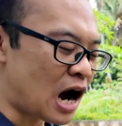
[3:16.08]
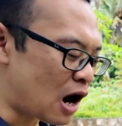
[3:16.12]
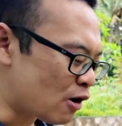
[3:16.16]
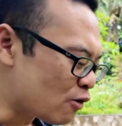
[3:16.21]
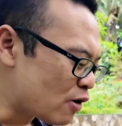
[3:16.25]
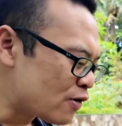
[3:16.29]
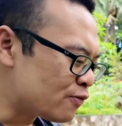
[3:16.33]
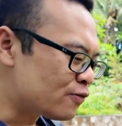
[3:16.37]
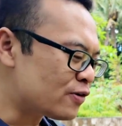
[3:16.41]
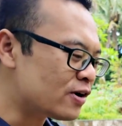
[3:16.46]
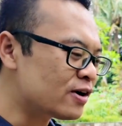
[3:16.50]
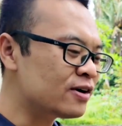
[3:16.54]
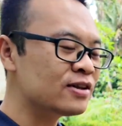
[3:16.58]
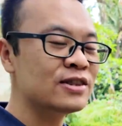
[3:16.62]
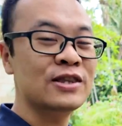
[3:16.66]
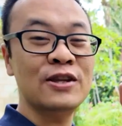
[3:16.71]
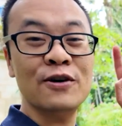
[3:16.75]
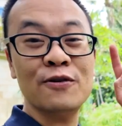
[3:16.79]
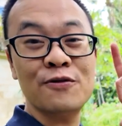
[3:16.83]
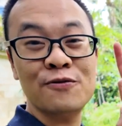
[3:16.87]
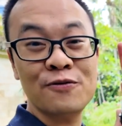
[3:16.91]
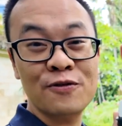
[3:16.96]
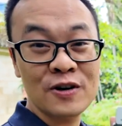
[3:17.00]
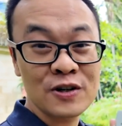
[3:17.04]
However,
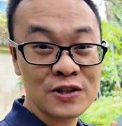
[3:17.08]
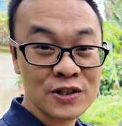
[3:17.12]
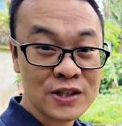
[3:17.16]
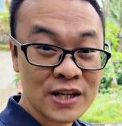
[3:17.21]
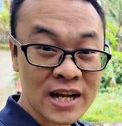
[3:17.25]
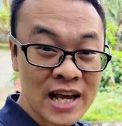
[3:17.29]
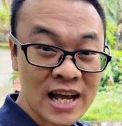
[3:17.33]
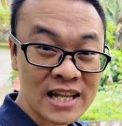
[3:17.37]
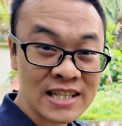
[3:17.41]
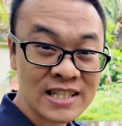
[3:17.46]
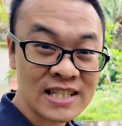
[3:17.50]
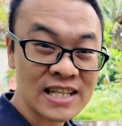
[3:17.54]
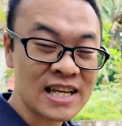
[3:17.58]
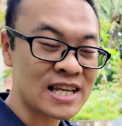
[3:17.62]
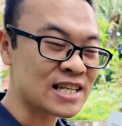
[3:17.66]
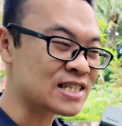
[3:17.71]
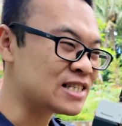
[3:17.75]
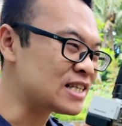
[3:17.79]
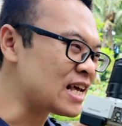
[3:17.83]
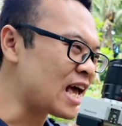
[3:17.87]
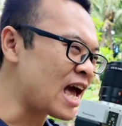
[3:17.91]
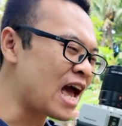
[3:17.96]
the first lens is